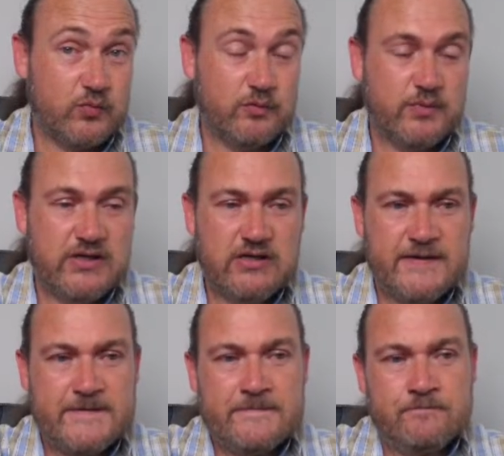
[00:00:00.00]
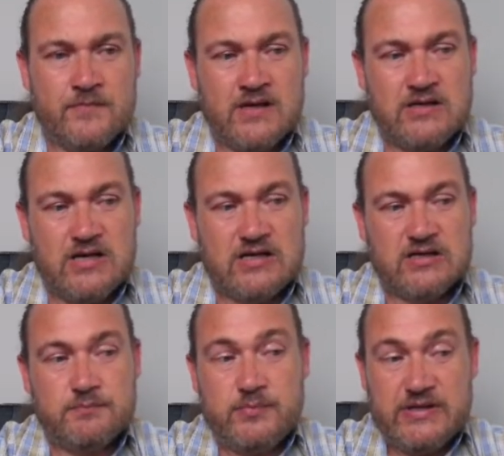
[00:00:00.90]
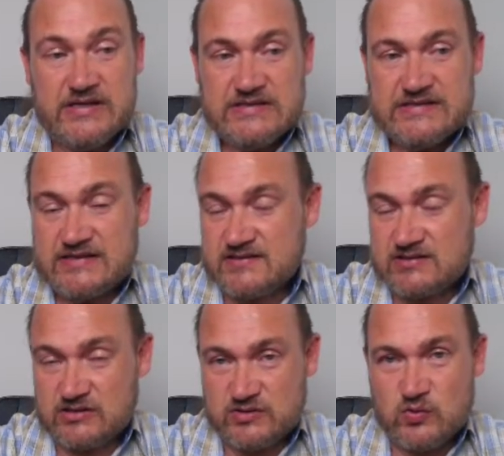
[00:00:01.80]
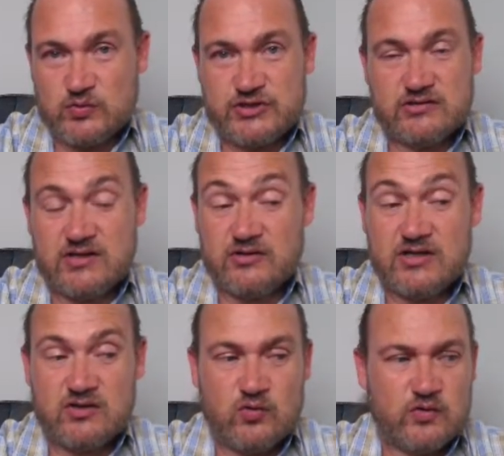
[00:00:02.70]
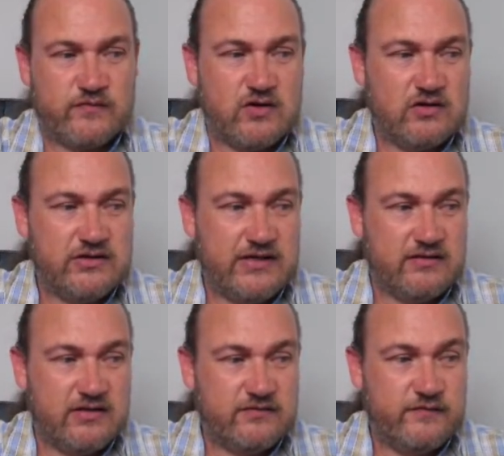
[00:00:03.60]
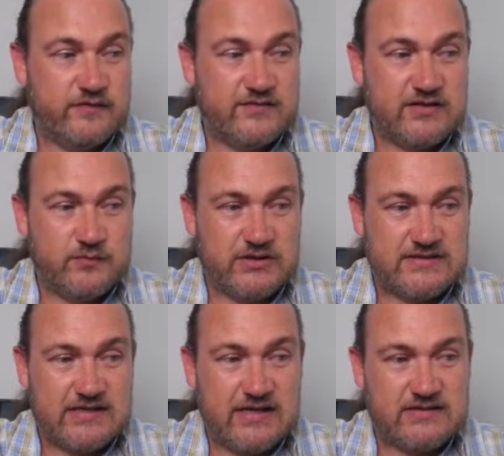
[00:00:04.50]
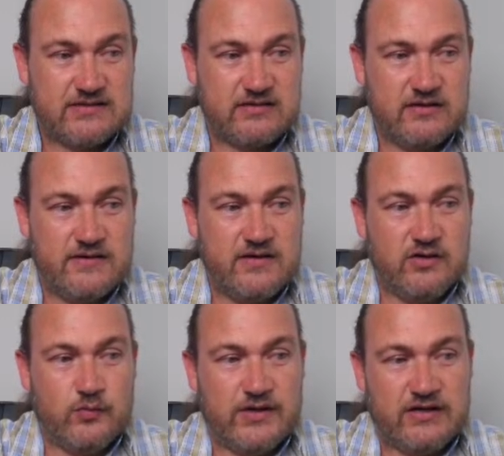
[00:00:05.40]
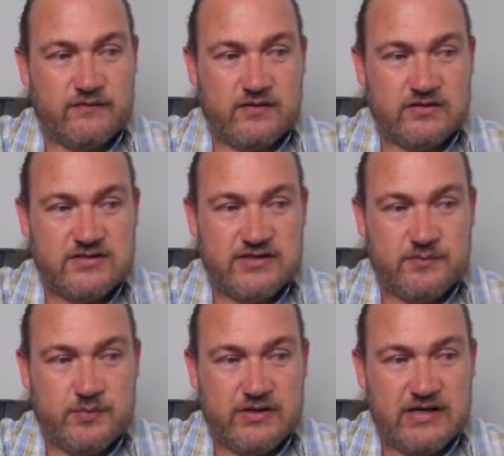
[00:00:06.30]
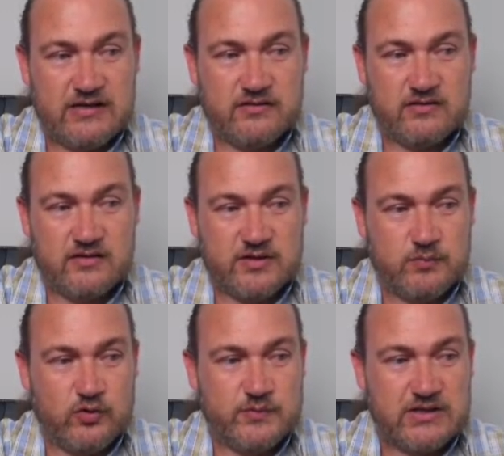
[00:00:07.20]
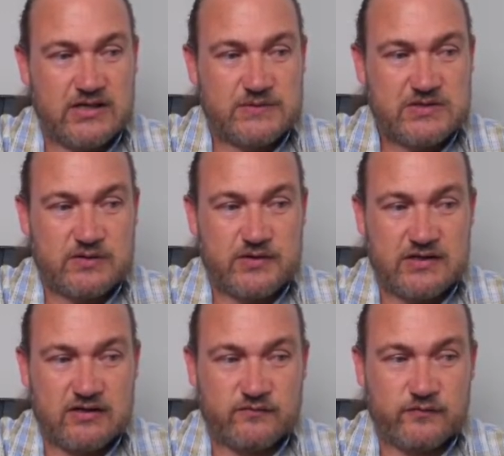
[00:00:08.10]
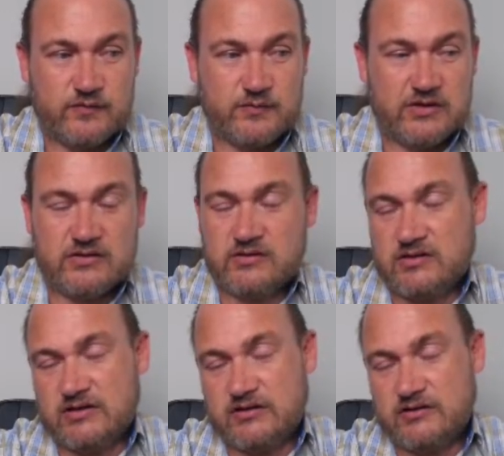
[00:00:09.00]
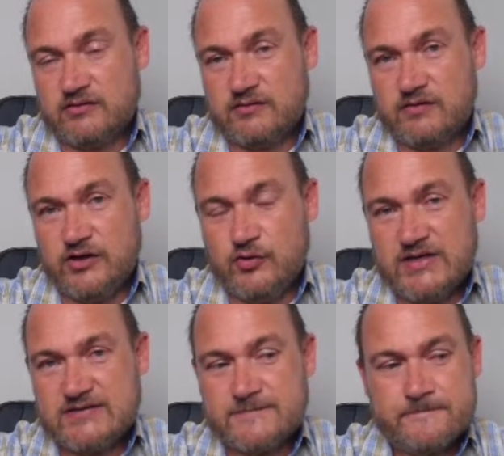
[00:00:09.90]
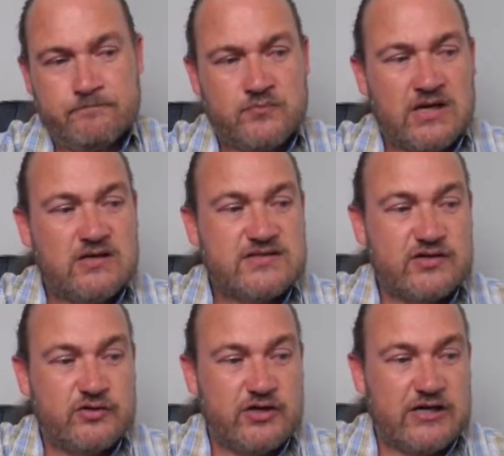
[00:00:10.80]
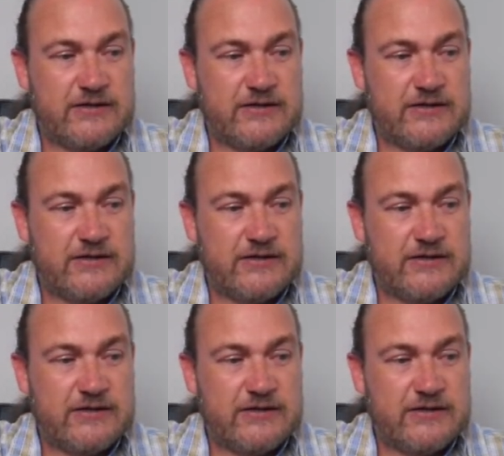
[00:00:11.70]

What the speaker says: will be. Please exercise caution, don't get caught off guard. And then 15 minutes later, we have the GDP and the unemployment claims coming down from the US. So